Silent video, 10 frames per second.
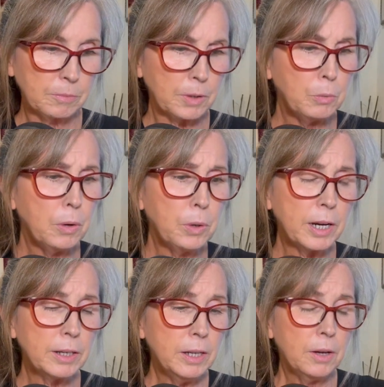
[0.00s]
well, when
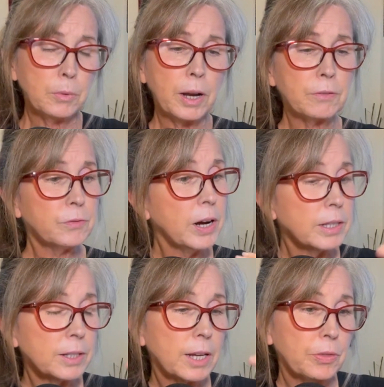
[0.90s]
I
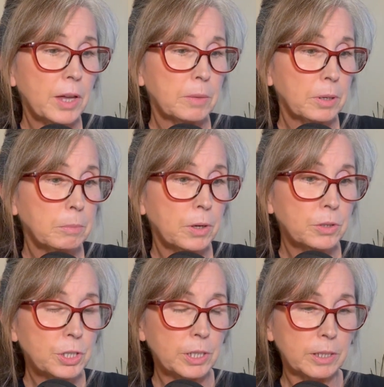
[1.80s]
finally get that
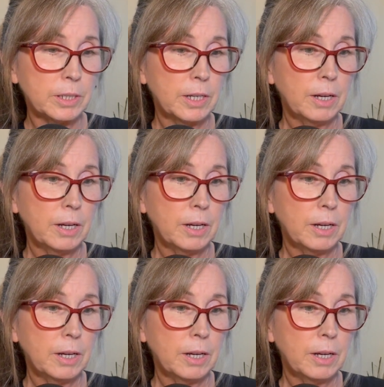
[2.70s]
promotion,